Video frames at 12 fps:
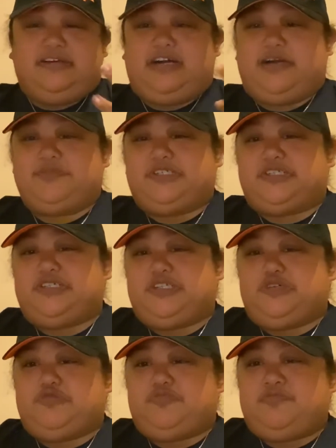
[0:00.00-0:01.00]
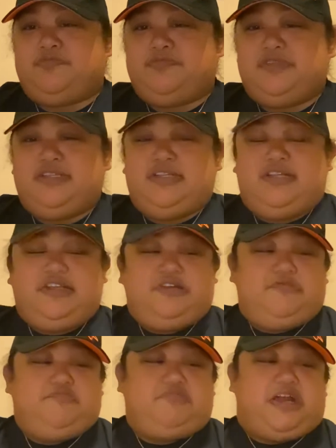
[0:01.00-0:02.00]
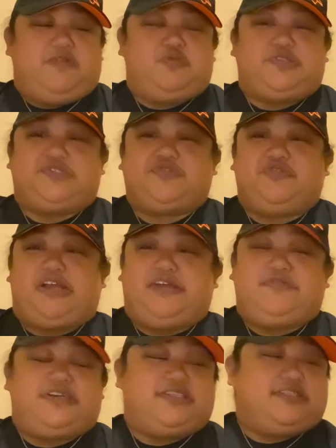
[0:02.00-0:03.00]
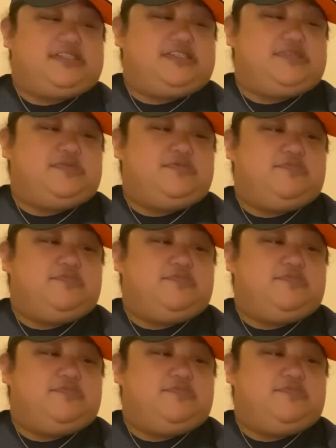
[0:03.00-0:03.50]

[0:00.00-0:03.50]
optic, you know, buy once, cry once.